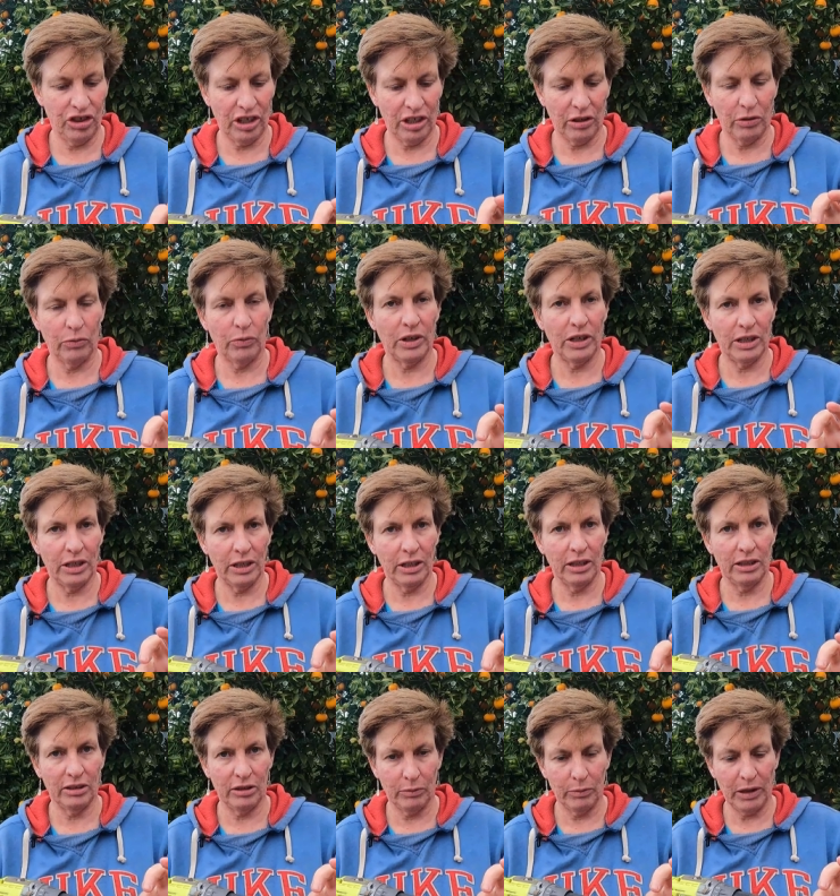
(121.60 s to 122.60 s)
check it
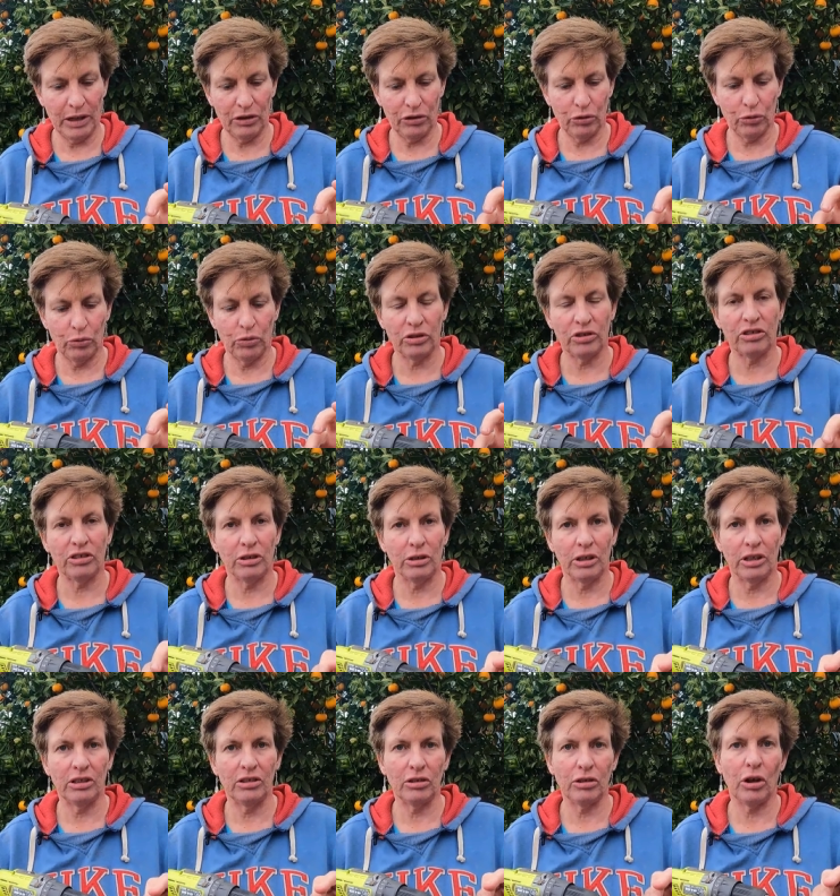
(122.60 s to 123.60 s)
regularly to make sure it
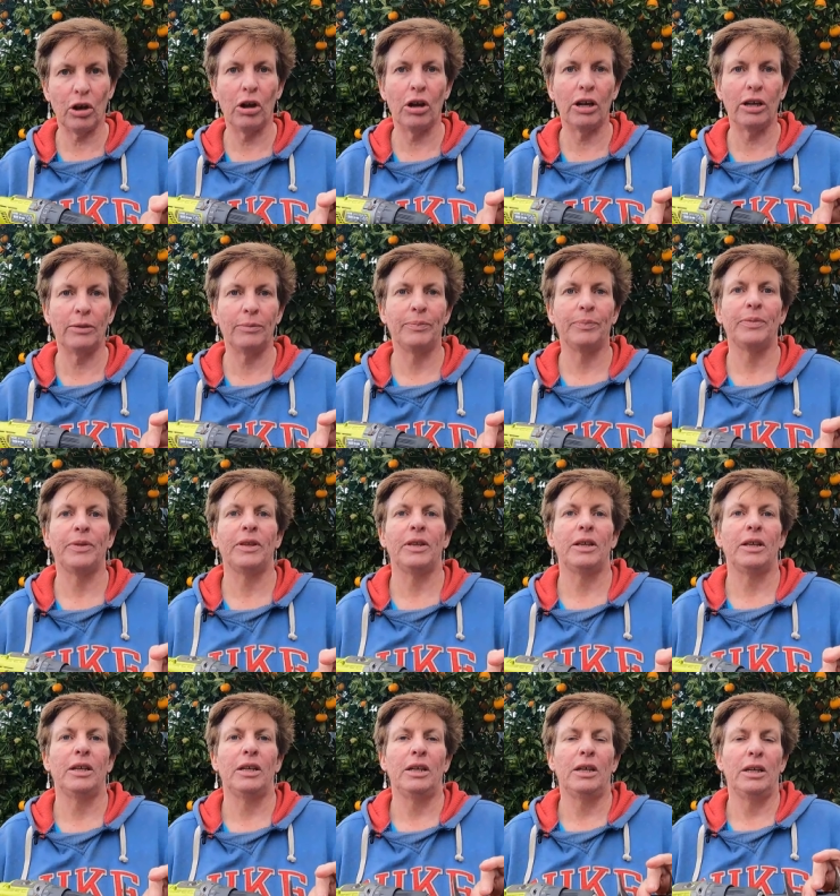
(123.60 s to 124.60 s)
still is tight.
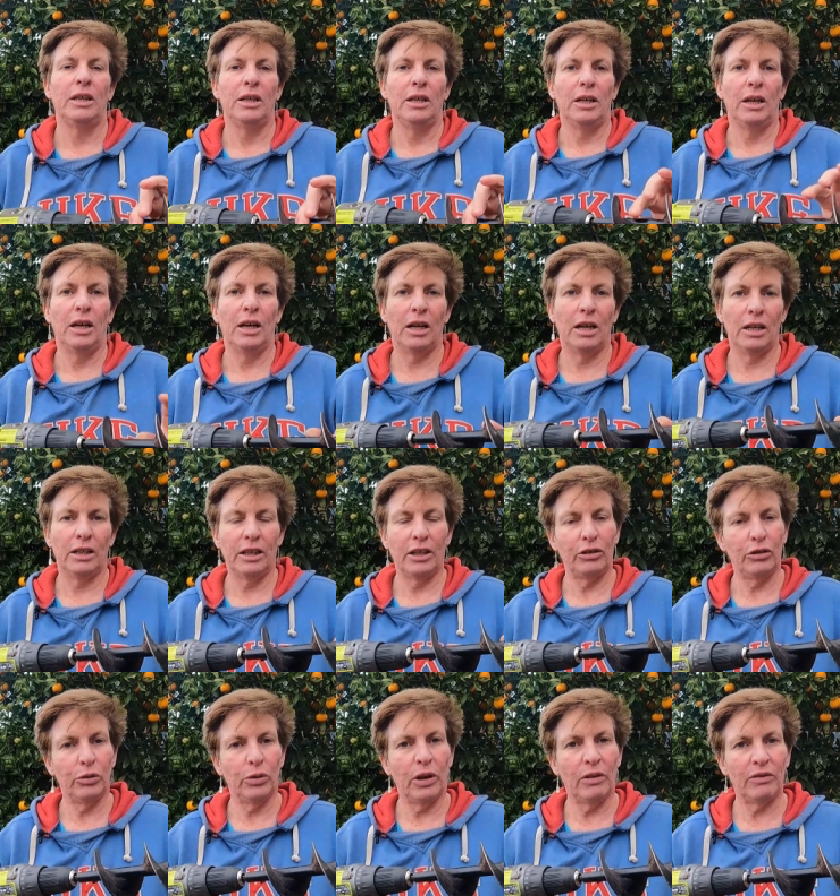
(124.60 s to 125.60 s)

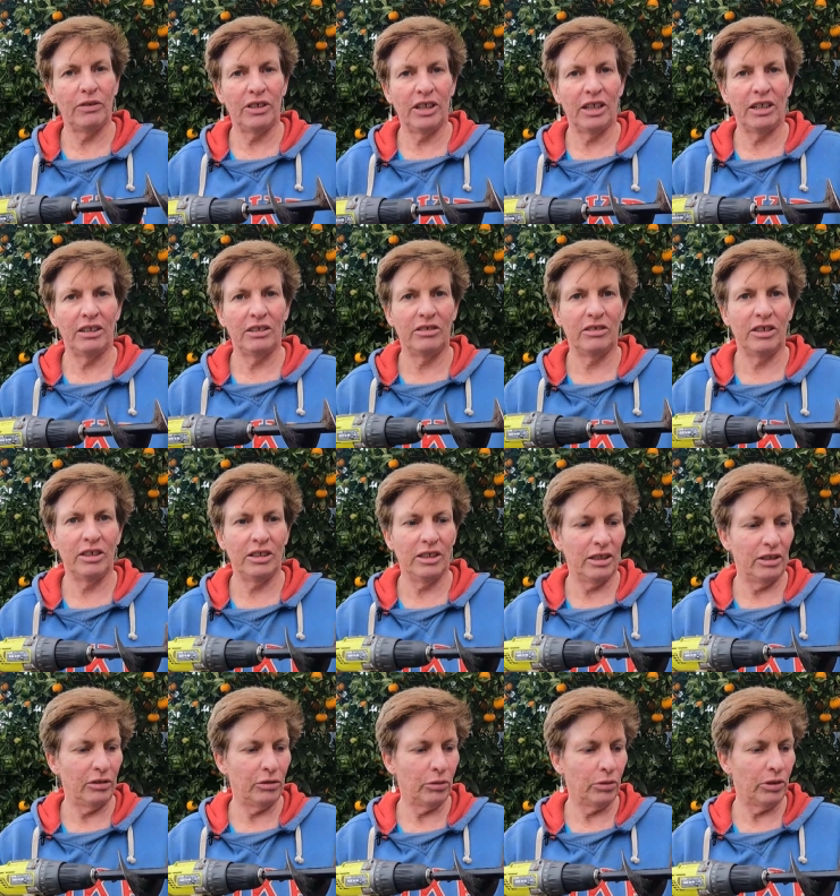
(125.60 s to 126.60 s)
They do have a tendency,
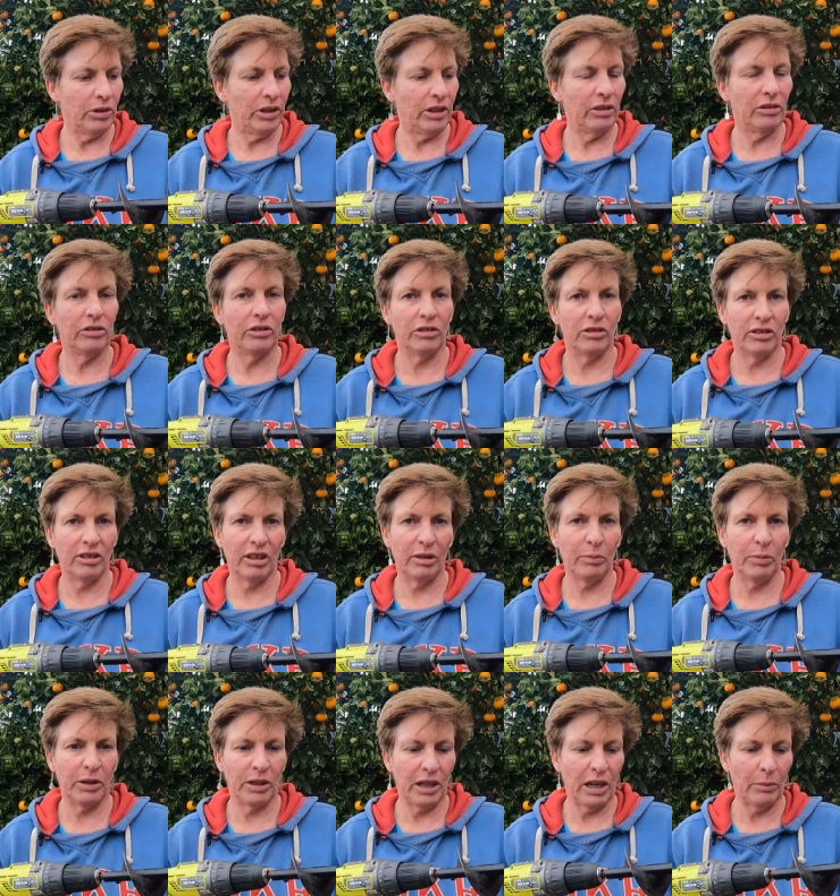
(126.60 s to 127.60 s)
these sort of things, to
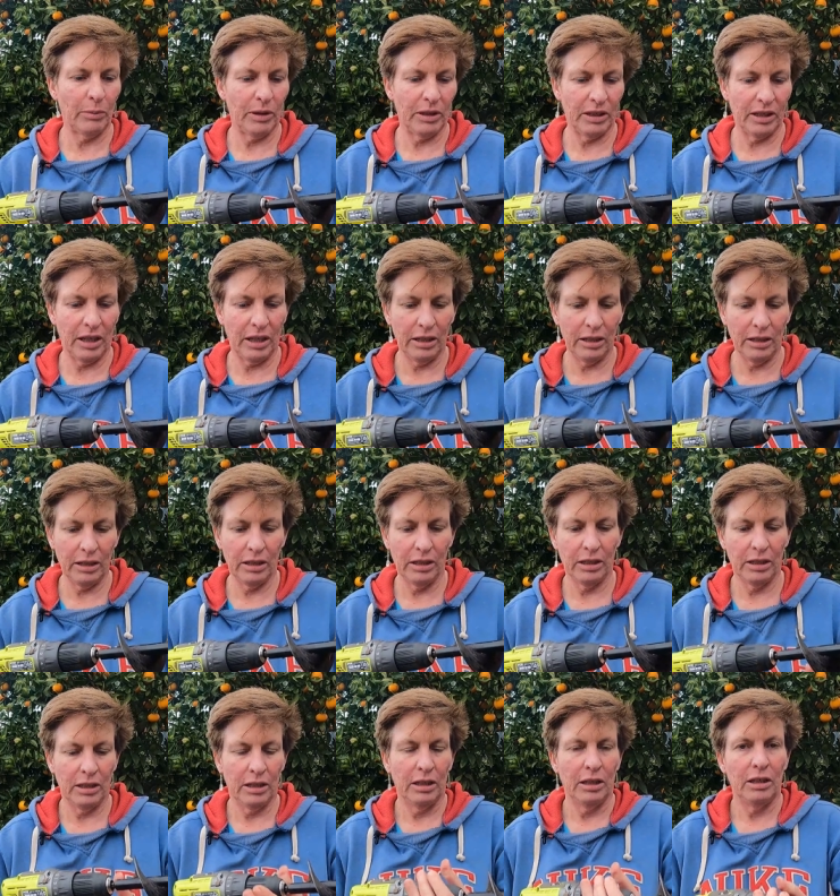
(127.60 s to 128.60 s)
slip and come undone.
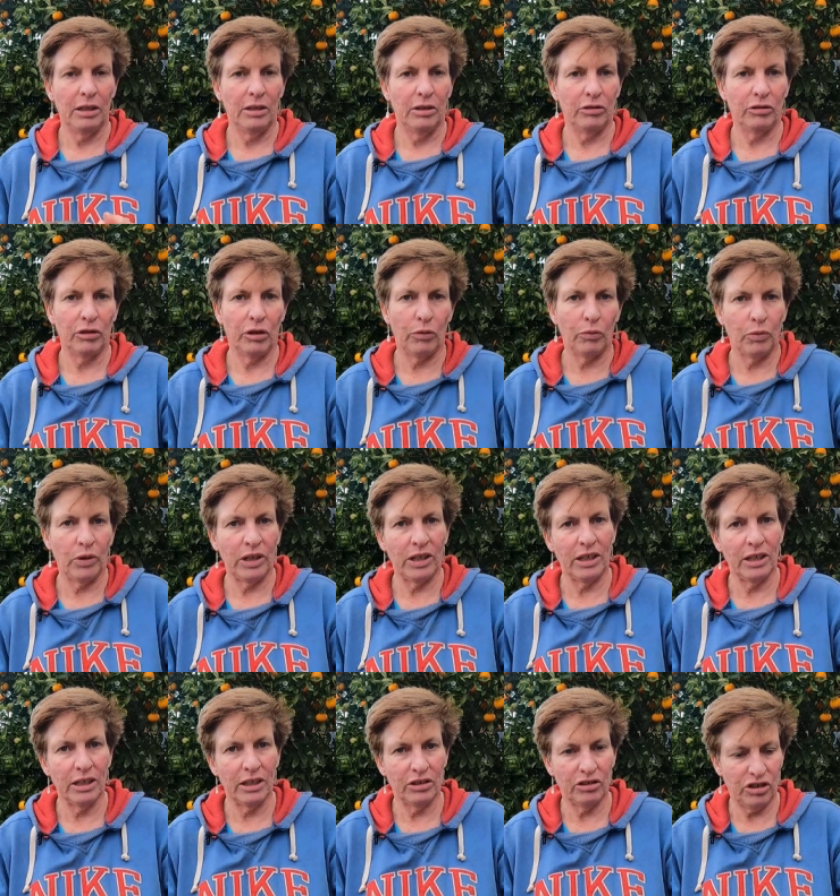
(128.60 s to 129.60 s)
So
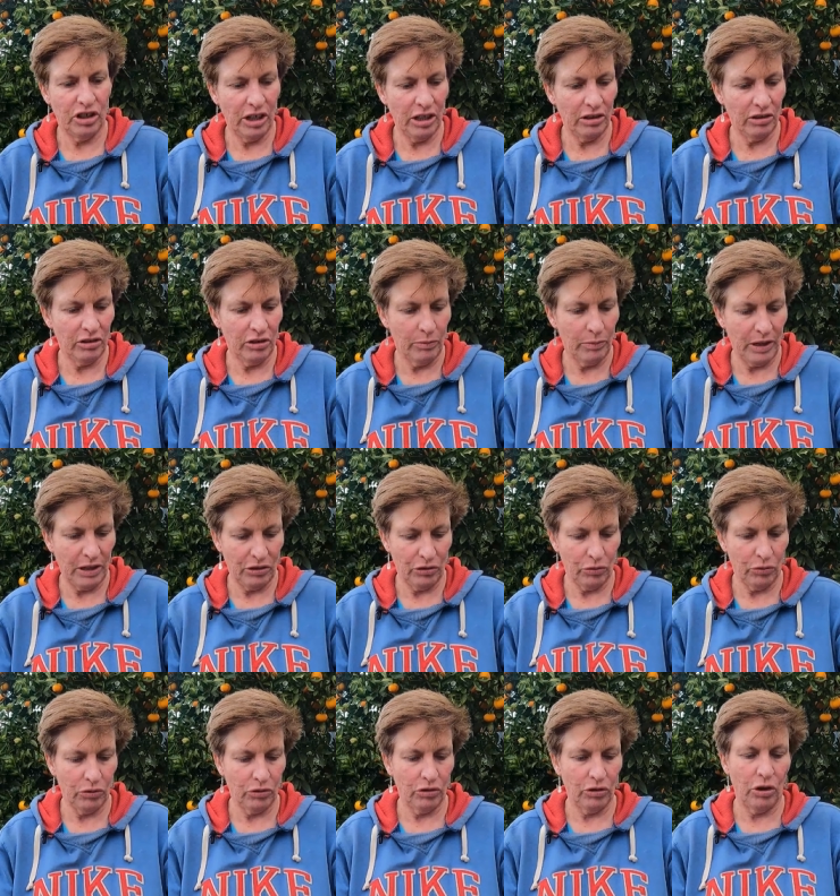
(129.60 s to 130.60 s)
regular checks to make
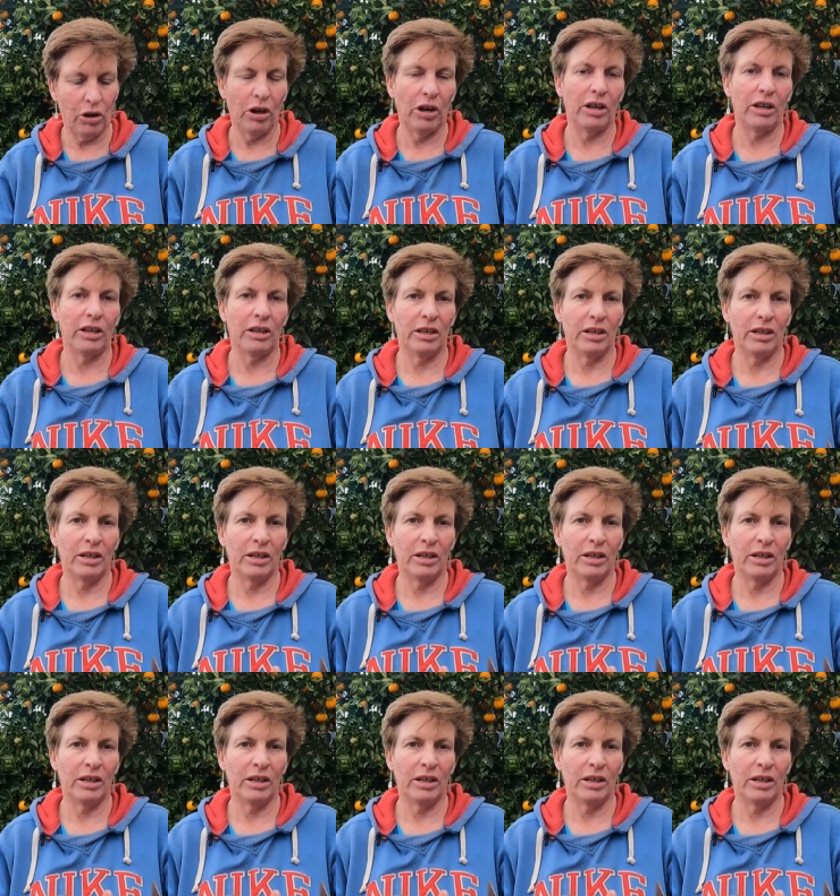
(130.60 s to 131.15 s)
sure it's tight.